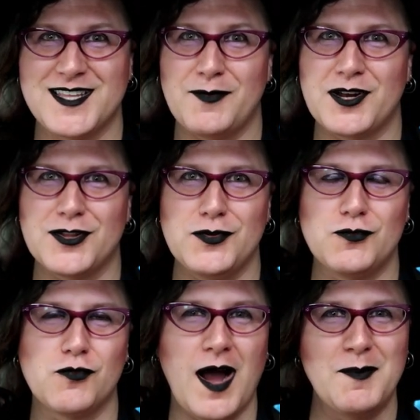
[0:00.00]
That would include
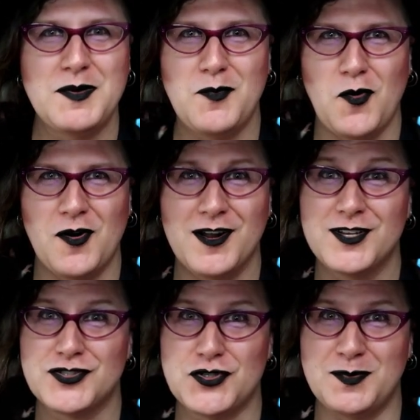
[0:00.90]
Robin Moore,
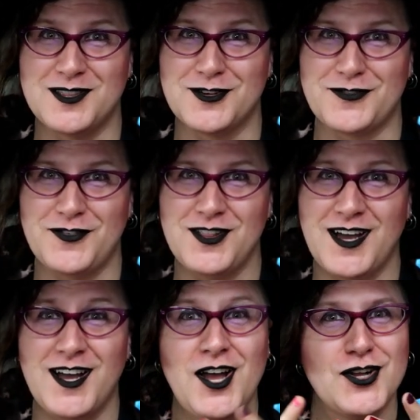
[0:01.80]
Zubin Lutfullah,